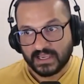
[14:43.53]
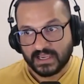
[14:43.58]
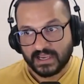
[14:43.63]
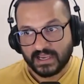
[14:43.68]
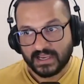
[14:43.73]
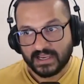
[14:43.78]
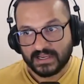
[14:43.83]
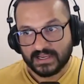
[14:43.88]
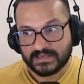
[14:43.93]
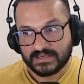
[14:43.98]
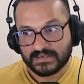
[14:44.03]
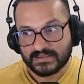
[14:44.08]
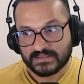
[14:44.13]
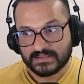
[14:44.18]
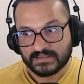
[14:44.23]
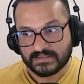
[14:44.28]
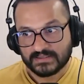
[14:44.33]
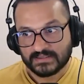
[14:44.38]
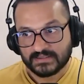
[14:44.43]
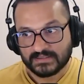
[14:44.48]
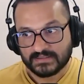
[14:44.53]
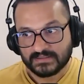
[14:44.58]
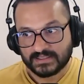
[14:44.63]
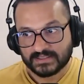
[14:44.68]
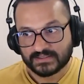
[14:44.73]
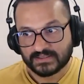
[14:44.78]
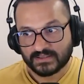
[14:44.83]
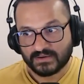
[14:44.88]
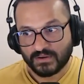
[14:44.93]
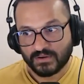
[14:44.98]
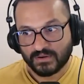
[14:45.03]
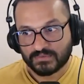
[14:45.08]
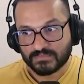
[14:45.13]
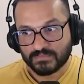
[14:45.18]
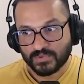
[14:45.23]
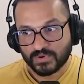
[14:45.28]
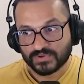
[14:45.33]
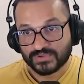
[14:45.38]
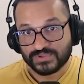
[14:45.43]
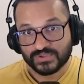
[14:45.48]
And there's a lot
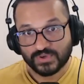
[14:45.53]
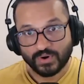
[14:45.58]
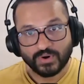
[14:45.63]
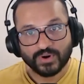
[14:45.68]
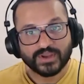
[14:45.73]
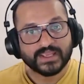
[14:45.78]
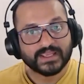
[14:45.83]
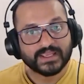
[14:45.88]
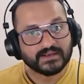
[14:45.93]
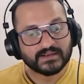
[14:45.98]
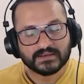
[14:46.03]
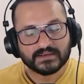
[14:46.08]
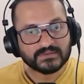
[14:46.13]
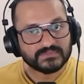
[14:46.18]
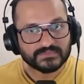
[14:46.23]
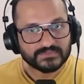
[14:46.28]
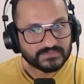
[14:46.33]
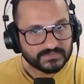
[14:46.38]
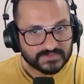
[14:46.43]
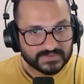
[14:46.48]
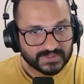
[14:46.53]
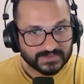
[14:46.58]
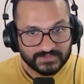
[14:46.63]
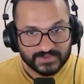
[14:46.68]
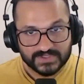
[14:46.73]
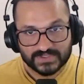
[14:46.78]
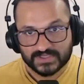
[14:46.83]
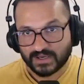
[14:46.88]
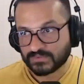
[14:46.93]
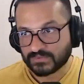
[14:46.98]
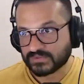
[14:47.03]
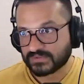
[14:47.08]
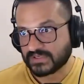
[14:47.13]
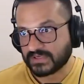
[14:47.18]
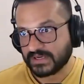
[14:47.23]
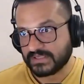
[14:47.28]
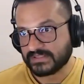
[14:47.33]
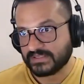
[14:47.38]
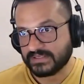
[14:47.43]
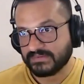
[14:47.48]
more joy in it, which sounds
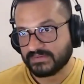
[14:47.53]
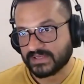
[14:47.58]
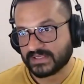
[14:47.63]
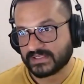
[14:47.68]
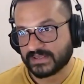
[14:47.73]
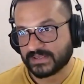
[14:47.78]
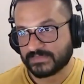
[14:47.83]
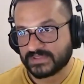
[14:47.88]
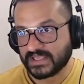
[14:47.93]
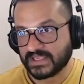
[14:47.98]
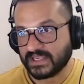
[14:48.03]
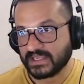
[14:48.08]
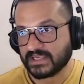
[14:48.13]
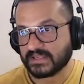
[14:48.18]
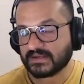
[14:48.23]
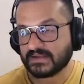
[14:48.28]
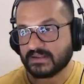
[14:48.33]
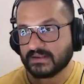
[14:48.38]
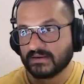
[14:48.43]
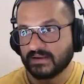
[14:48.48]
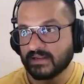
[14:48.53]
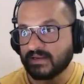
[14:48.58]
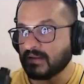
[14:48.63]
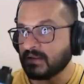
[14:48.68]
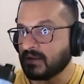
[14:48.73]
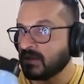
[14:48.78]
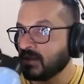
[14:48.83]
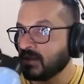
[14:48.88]
crazy even as I'm saying it, right?